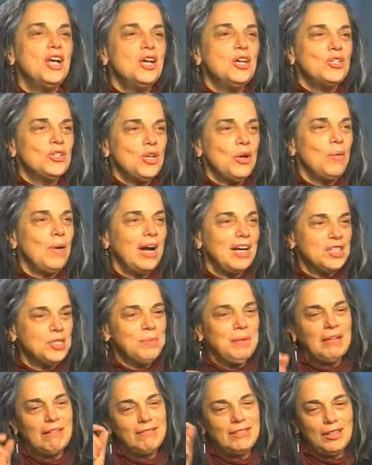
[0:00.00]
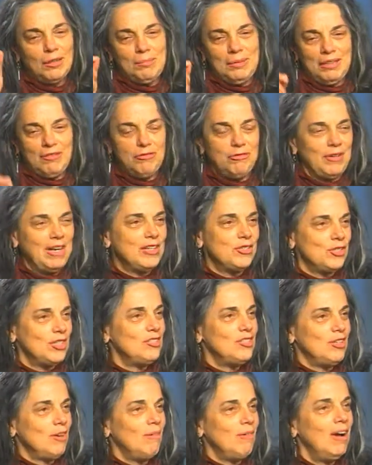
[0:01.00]
So I speak a little bit of French,
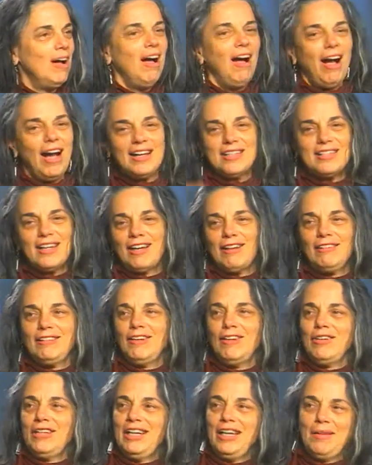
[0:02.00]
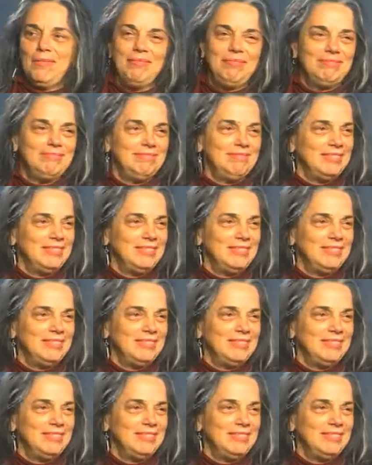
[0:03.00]
and so I said hello to him.